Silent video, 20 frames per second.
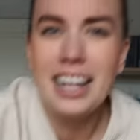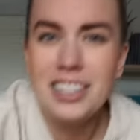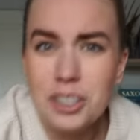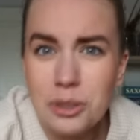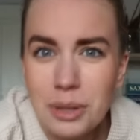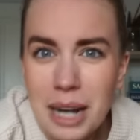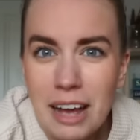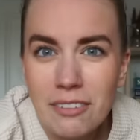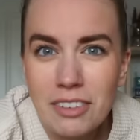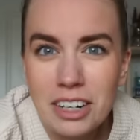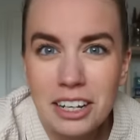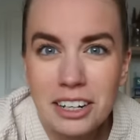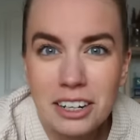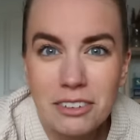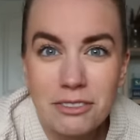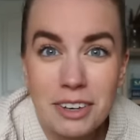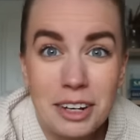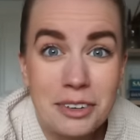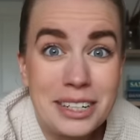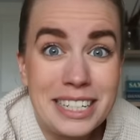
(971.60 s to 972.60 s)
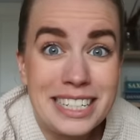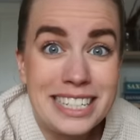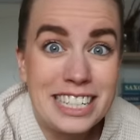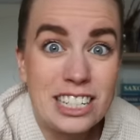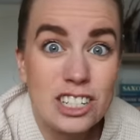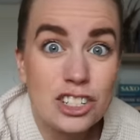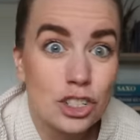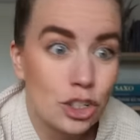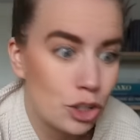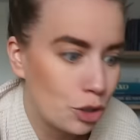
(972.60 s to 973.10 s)
I don't have a lot of very
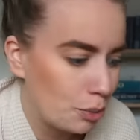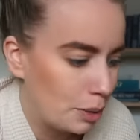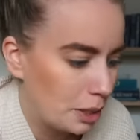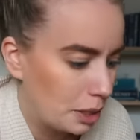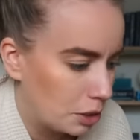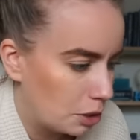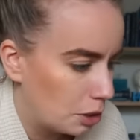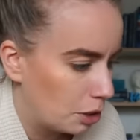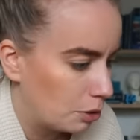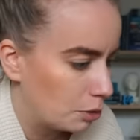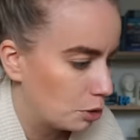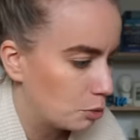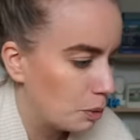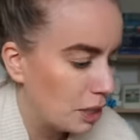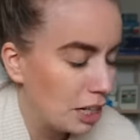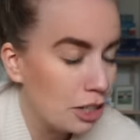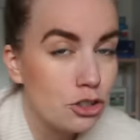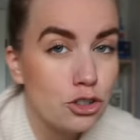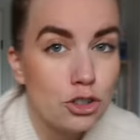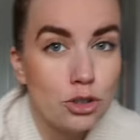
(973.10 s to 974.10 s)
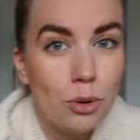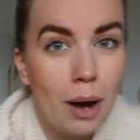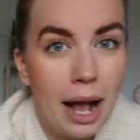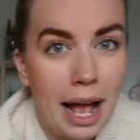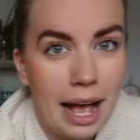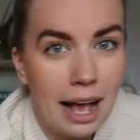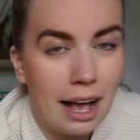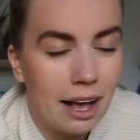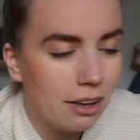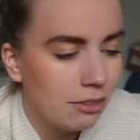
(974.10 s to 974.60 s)
disco-y clothes, but I do
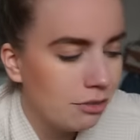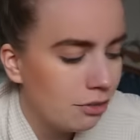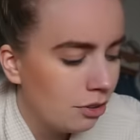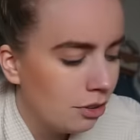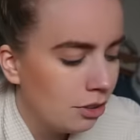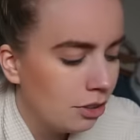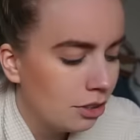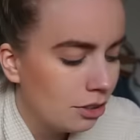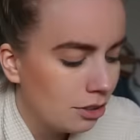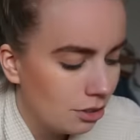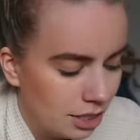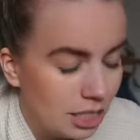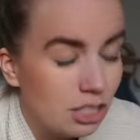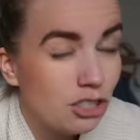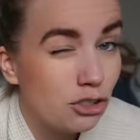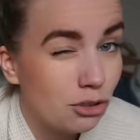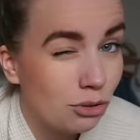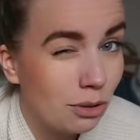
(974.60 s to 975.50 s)
have this